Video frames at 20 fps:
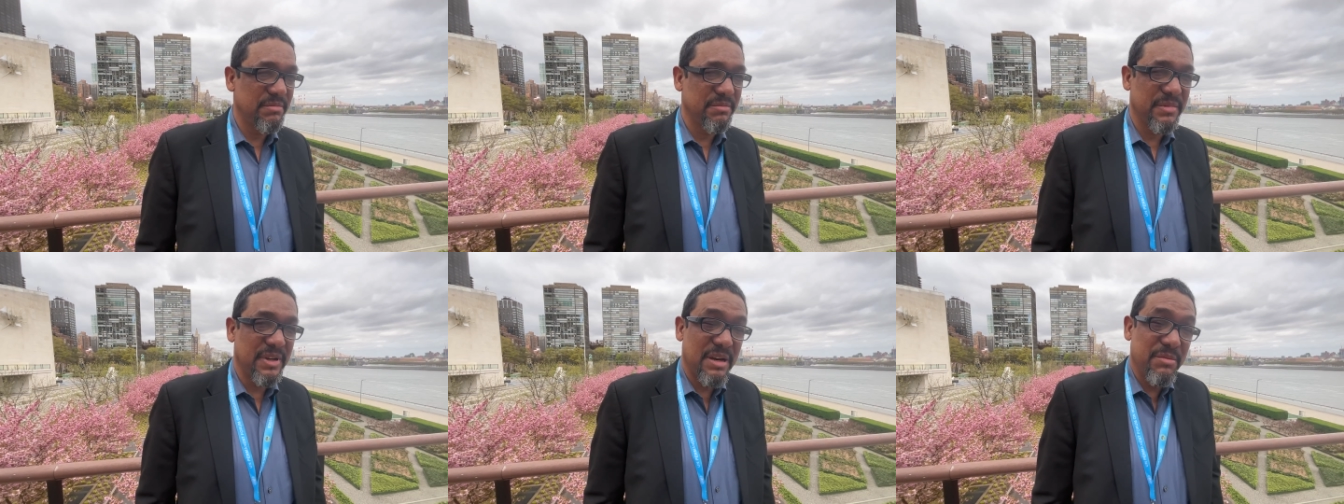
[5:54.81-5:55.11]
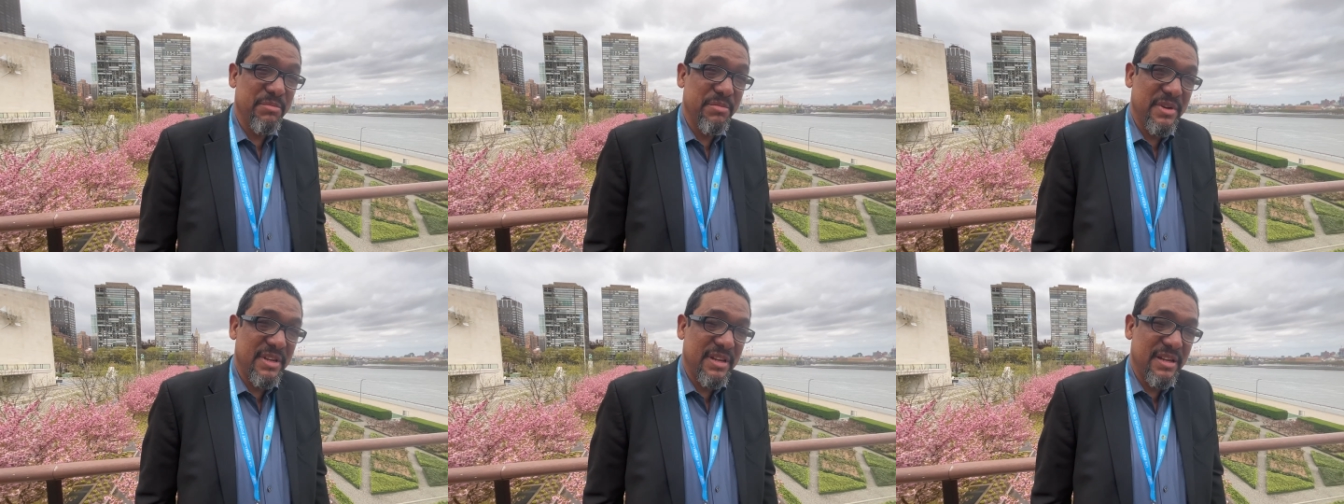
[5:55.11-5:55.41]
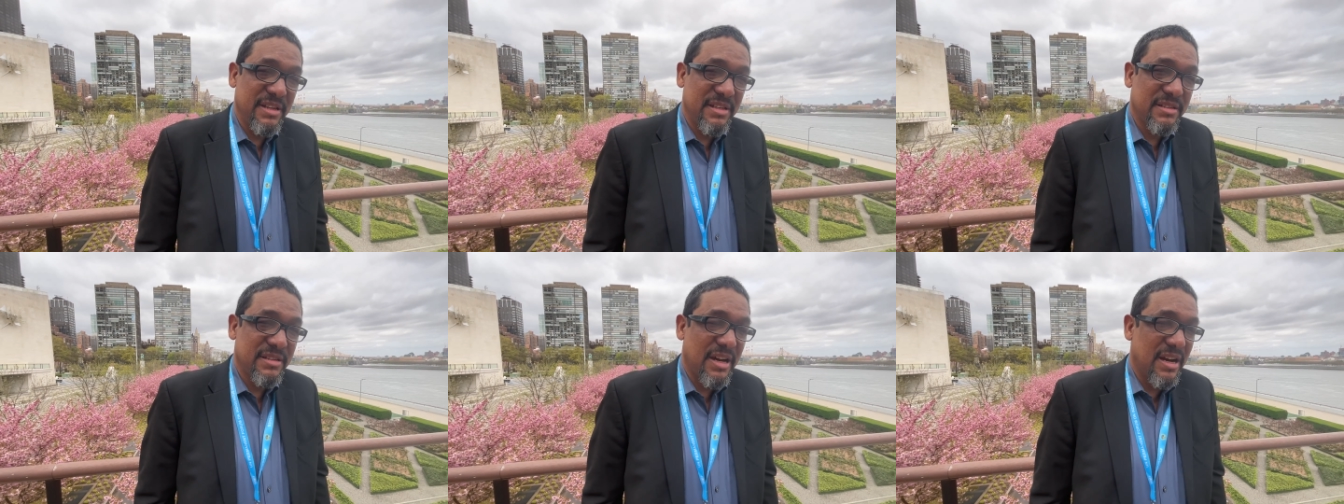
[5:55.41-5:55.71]
I mean,
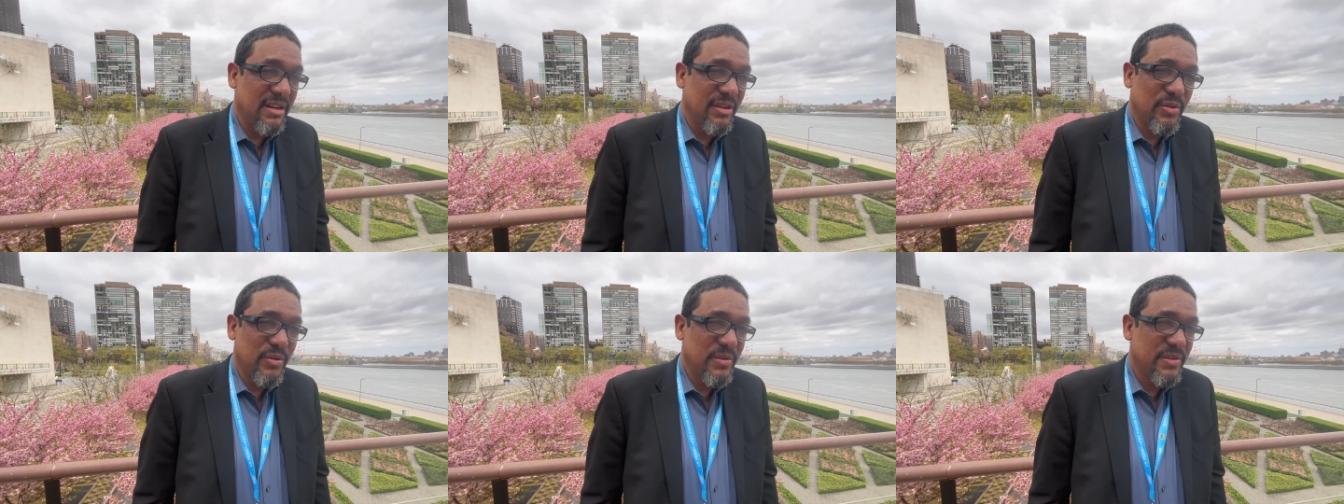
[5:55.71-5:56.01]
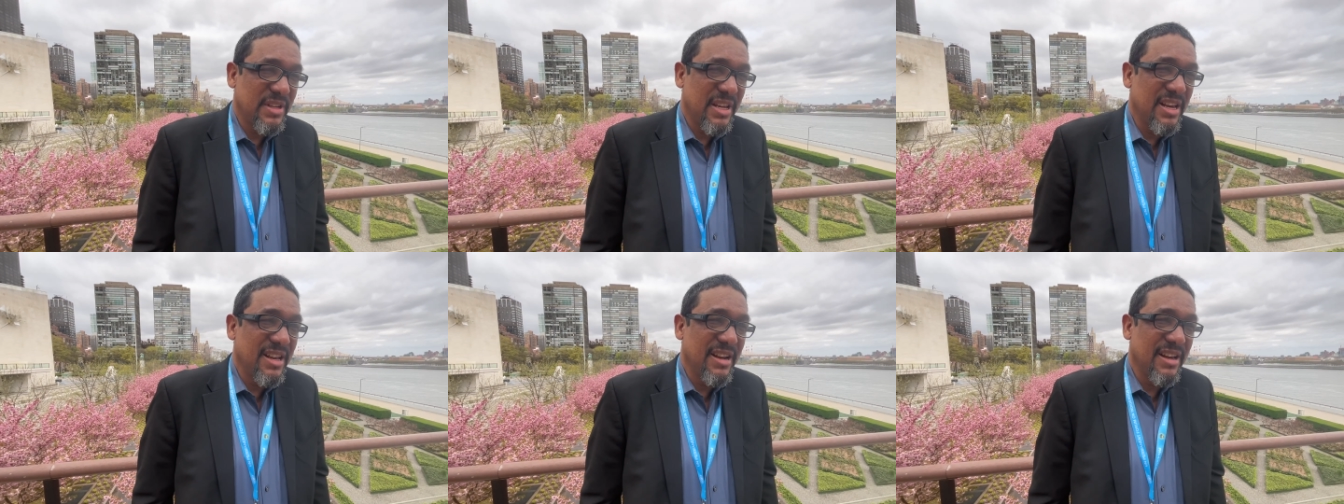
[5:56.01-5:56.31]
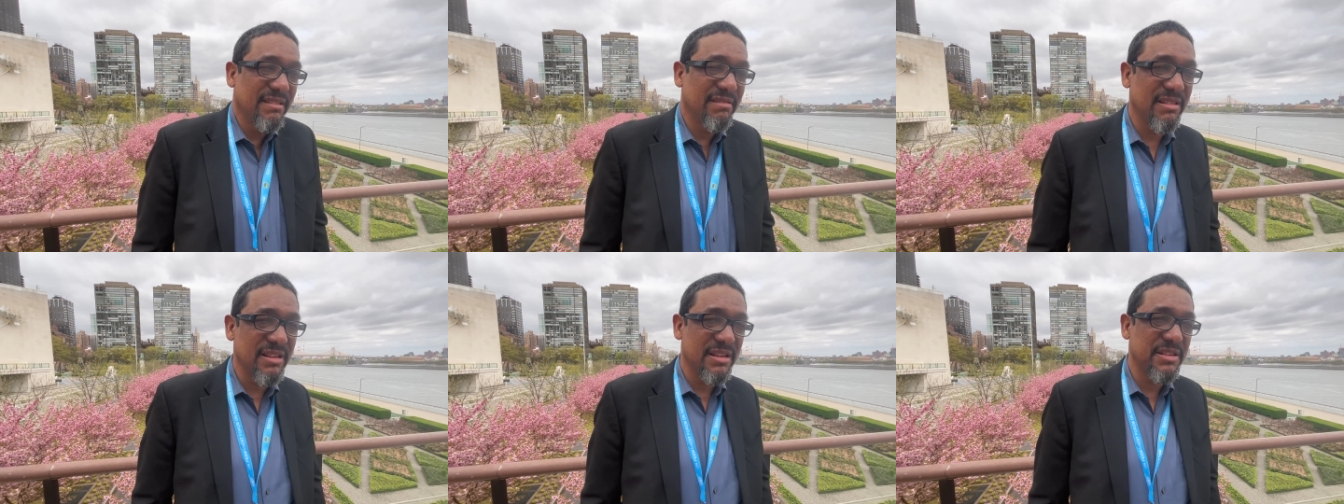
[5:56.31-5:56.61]
it's hard to say
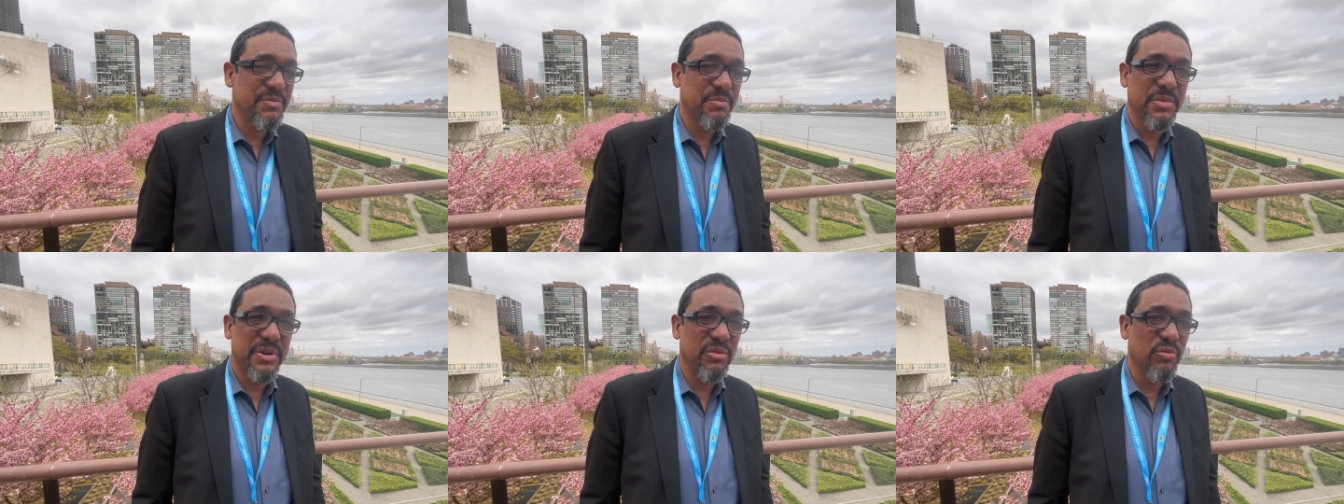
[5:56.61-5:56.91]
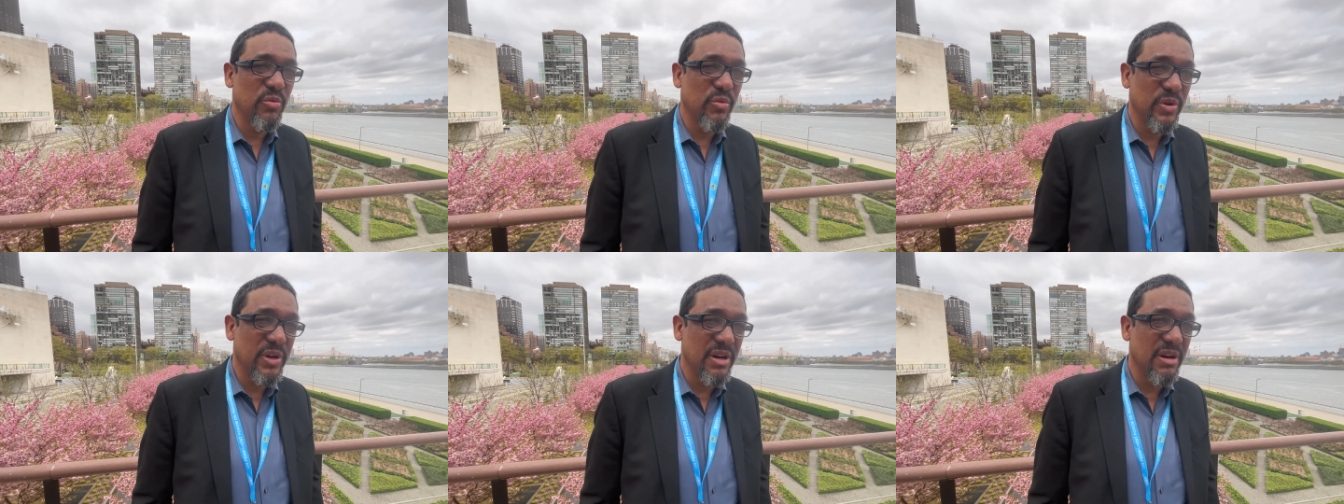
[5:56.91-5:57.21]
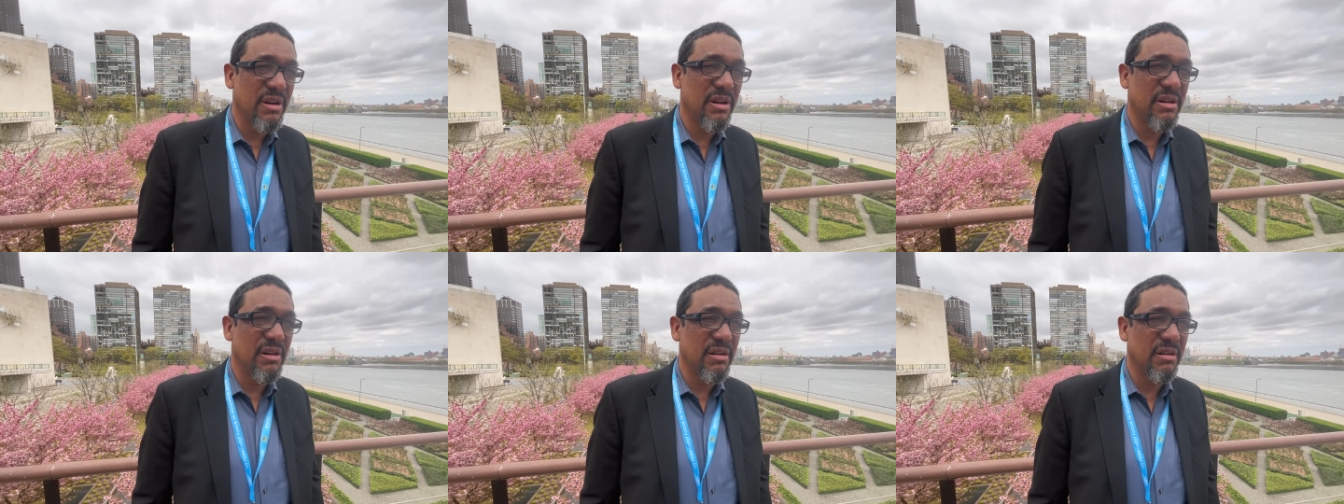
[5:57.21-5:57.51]
like this, but we
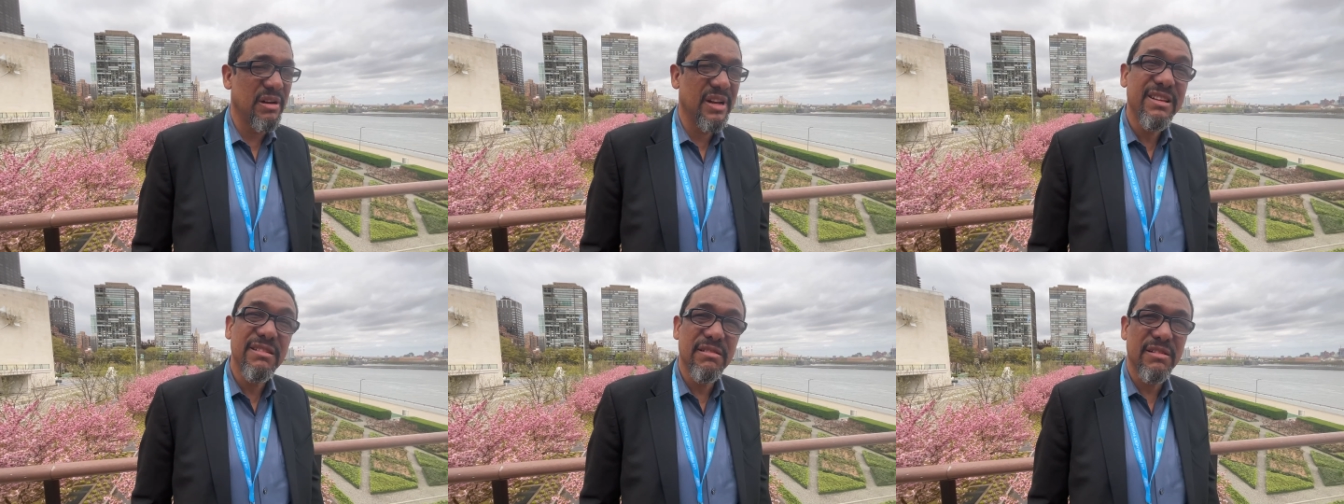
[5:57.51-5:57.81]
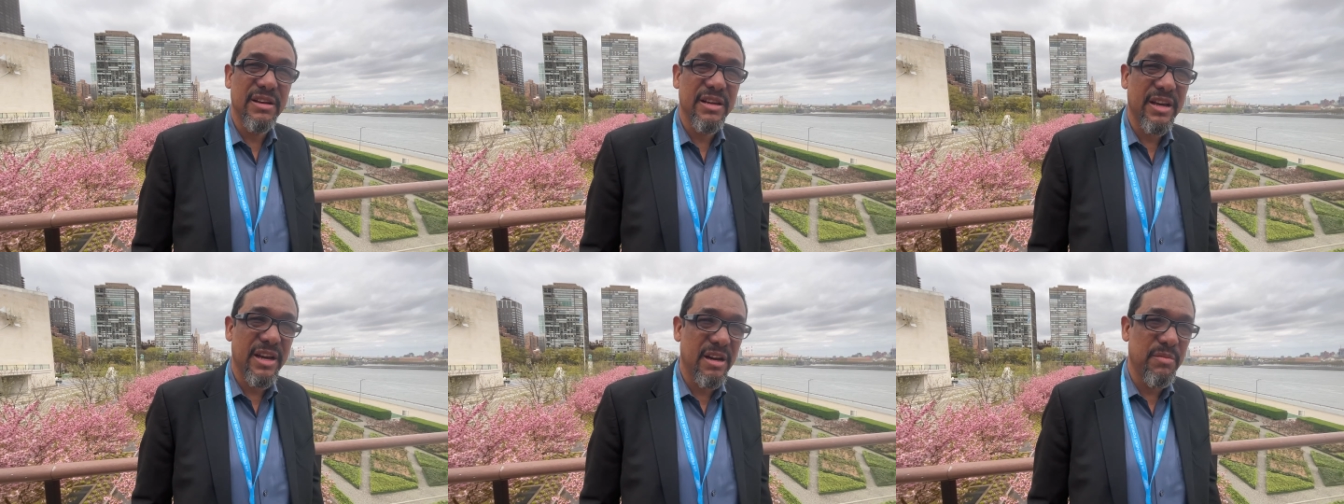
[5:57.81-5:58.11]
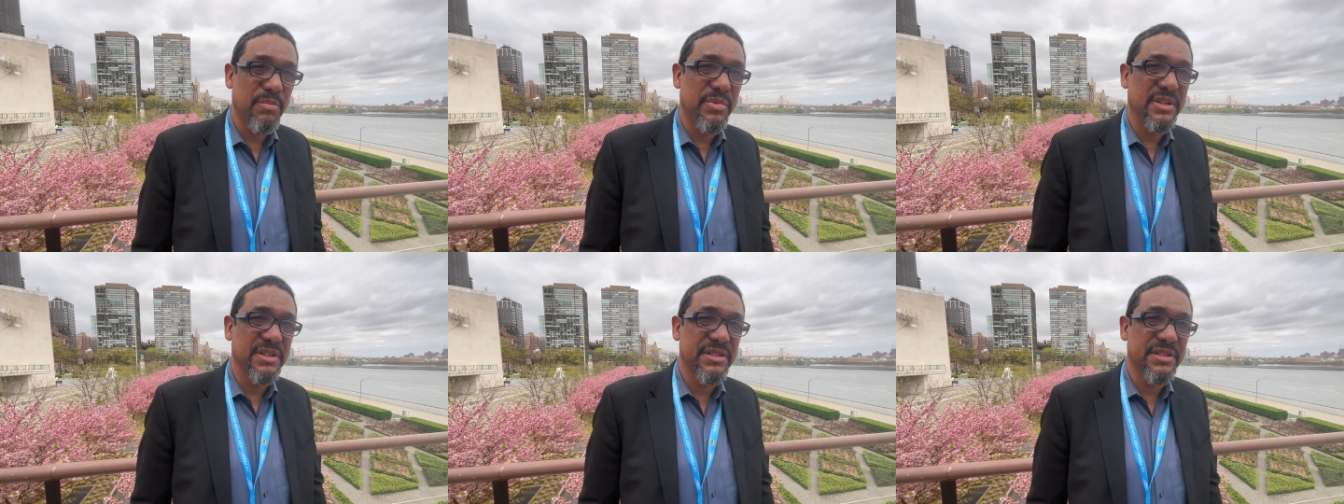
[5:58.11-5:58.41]
are literally
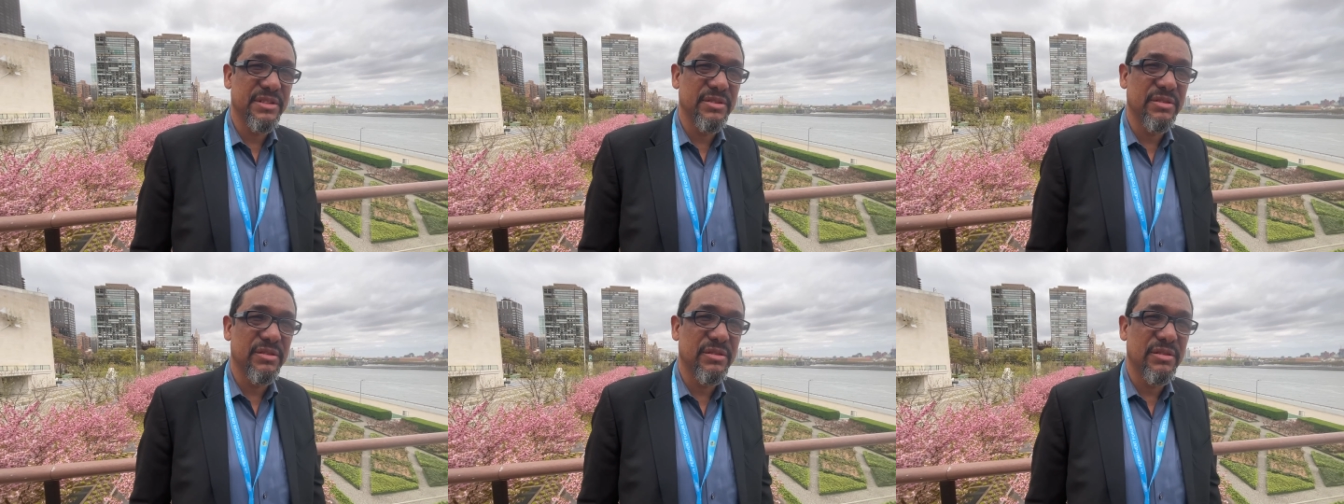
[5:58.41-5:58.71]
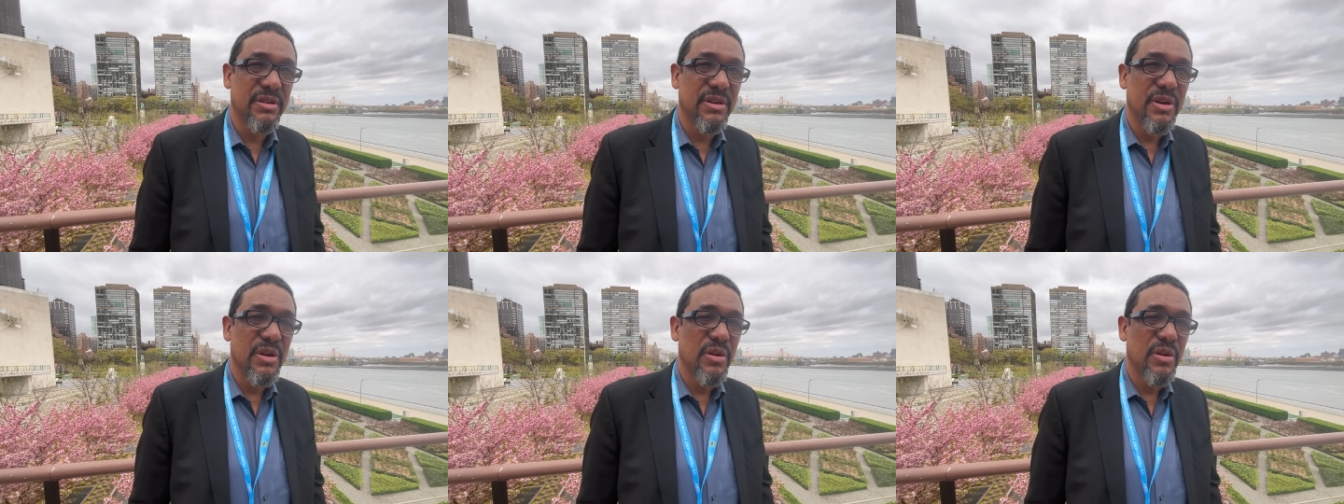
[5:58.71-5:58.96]
helpless, you know,